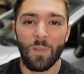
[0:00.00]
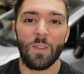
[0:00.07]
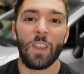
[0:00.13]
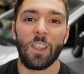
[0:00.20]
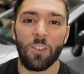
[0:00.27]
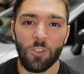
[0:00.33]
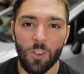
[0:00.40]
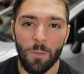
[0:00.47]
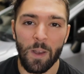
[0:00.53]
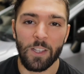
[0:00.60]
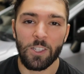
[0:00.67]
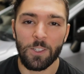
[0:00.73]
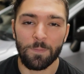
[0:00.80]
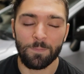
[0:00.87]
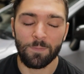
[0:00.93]
thank you so
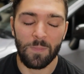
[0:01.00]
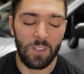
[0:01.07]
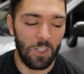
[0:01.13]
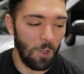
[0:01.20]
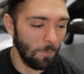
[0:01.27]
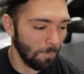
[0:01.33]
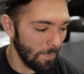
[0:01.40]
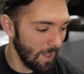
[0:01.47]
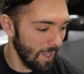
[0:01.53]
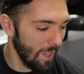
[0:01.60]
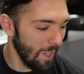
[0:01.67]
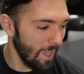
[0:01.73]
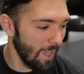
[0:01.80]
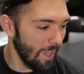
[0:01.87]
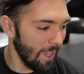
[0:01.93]
much. So
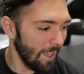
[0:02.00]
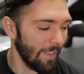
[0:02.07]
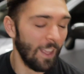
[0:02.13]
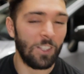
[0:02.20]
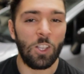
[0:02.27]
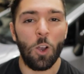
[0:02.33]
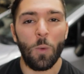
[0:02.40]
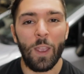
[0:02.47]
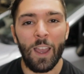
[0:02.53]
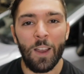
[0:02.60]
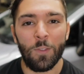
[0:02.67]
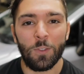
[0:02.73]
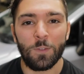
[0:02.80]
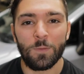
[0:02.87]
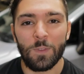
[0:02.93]
that's all we
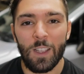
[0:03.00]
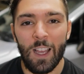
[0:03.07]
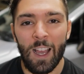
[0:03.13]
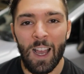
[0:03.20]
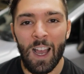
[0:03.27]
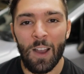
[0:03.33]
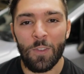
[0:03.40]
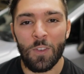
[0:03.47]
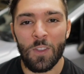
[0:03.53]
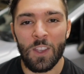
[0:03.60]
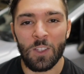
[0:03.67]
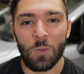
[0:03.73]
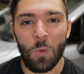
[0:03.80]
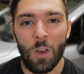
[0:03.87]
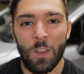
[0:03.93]
have for
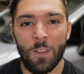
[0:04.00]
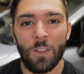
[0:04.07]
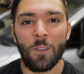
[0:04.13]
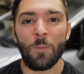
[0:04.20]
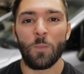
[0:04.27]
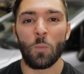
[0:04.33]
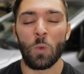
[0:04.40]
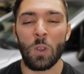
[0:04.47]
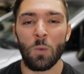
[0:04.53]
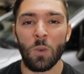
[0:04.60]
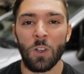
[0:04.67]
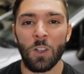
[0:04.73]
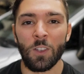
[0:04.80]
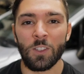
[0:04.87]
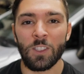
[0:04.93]
this one. We
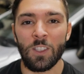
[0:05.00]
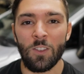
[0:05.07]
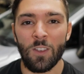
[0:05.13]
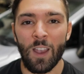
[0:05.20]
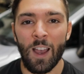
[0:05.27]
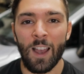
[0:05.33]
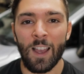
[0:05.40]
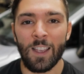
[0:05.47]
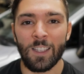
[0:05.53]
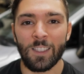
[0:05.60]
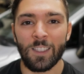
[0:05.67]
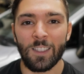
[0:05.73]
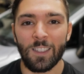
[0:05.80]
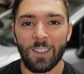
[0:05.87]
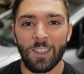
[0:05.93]
will see you
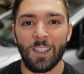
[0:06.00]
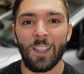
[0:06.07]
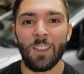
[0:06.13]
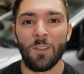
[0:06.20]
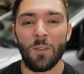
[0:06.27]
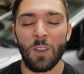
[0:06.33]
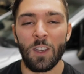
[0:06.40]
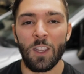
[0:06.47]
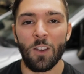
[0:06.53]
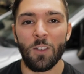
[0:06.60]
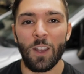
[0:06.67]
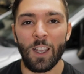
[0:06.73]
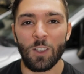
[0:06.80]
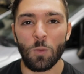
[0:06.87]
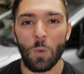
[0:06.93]
guys in the video
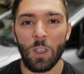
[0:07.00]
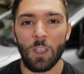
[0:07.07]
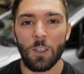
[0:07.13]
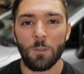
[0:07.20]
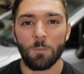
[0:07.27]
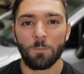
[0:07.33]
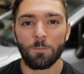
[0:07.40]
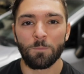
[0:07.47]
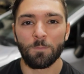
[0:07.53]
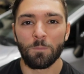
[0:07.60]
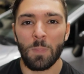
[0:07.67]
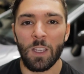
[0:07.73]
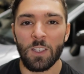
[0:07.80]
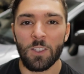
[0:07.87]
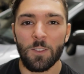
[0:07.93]
next week.
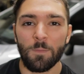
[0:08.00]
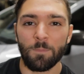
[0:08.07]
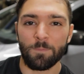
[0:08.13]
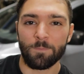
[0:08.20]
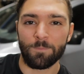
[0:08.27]
Peace.